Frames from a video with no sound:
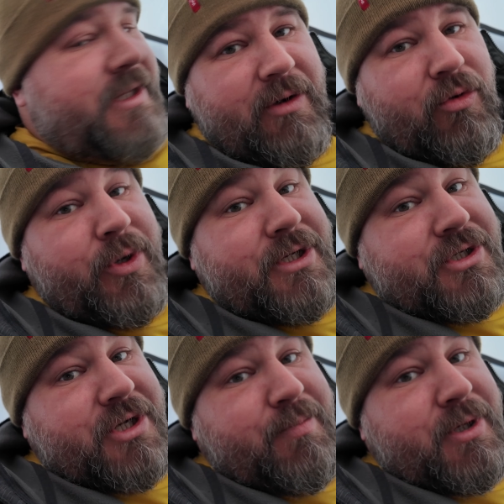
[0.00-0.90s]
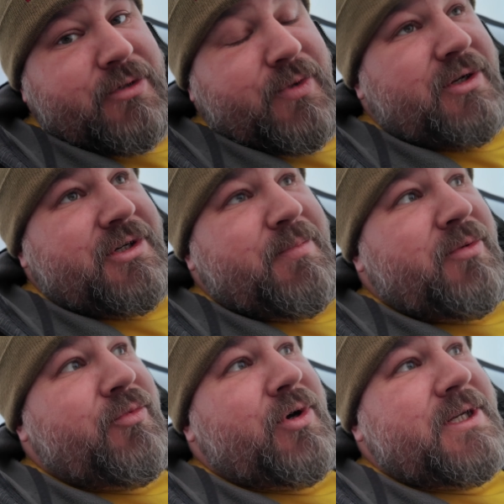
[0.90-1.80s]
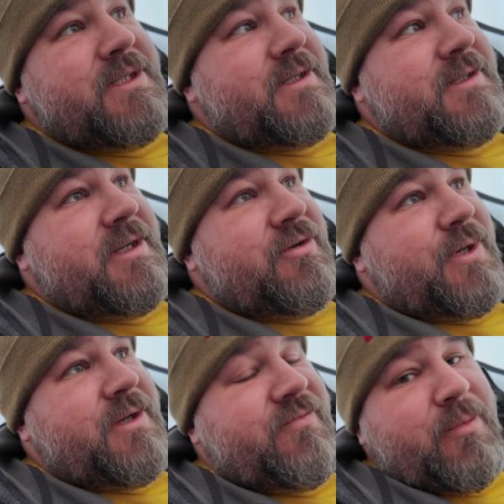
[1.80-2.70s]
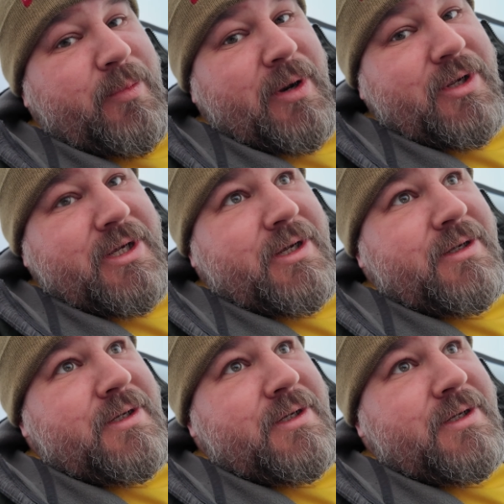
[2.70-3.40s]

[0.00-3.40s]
That were with shipping as well. Shipping were only 16 quid from America.